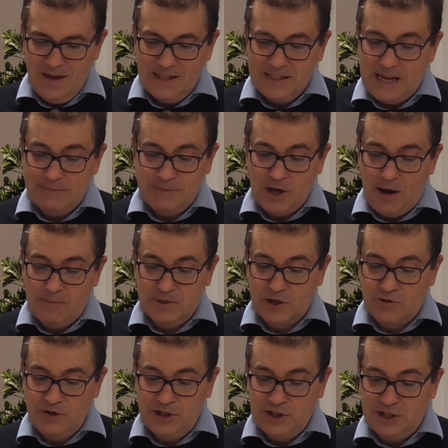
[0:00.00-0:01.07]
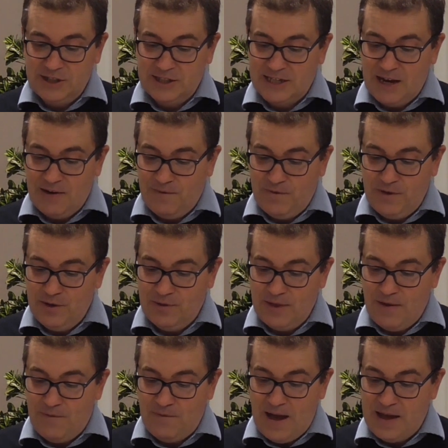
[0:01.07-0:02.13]
Sometimes Christians can feel
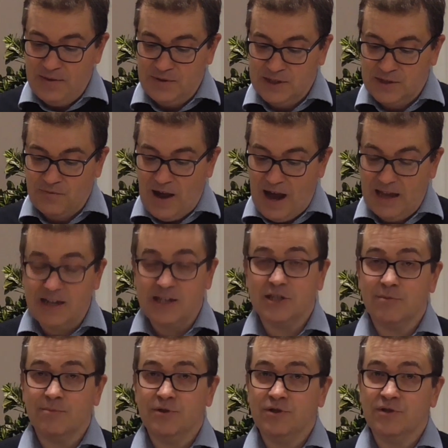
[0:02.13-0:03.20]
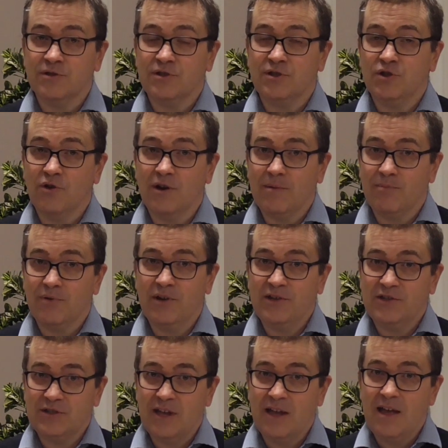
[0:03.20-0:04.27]
their faith is failing to produce joy and
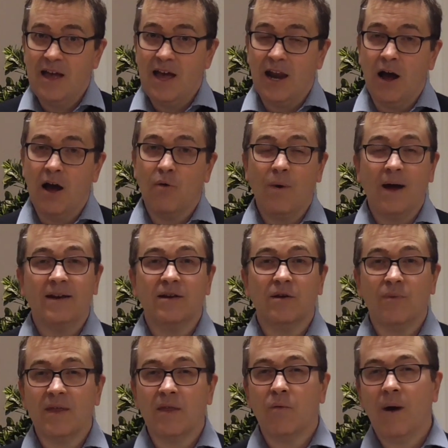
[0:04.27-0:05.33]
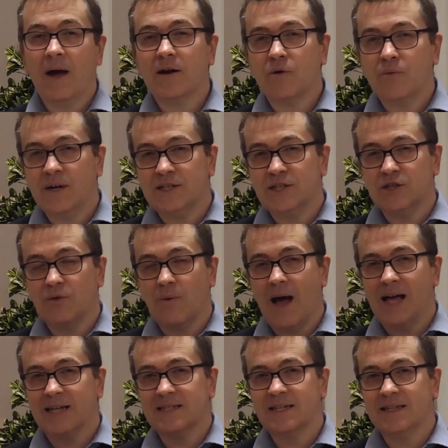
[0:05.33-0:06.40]
peace, and I wonder whether one question to
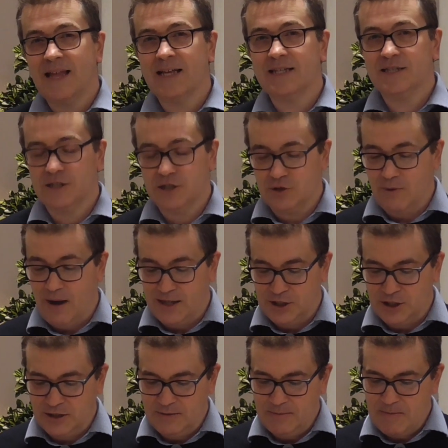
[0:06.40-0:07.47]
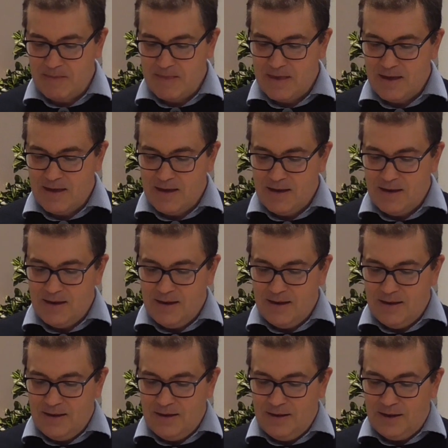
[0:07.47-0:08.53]
ask in that situation
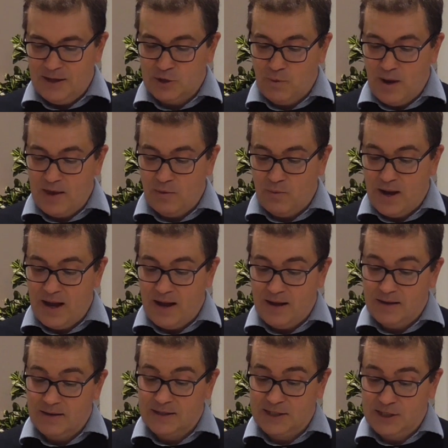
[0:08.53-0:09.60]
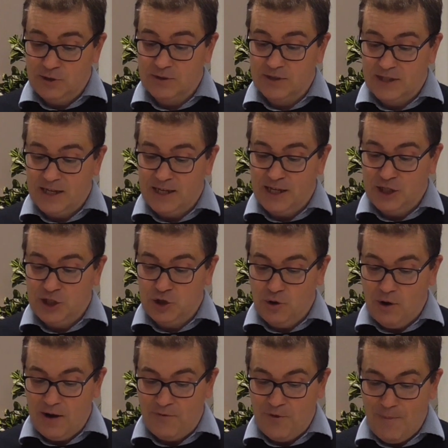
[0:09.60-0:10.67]
is whether we're still seeking
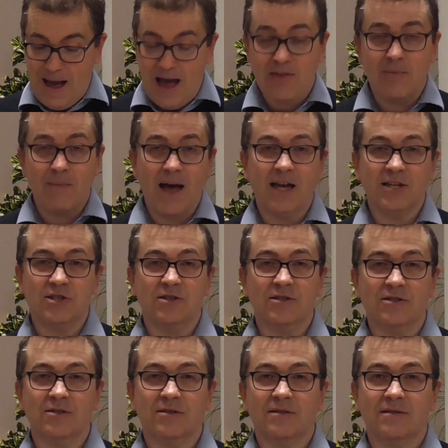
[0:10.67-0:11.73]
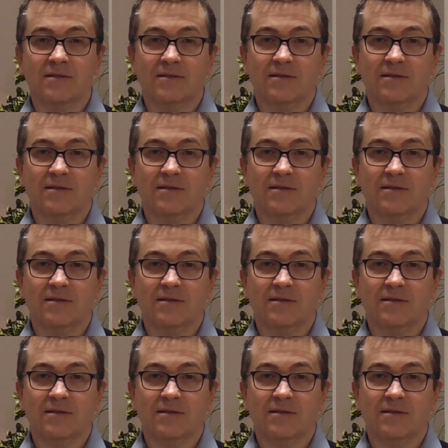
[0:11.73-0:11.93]
joy from other masters,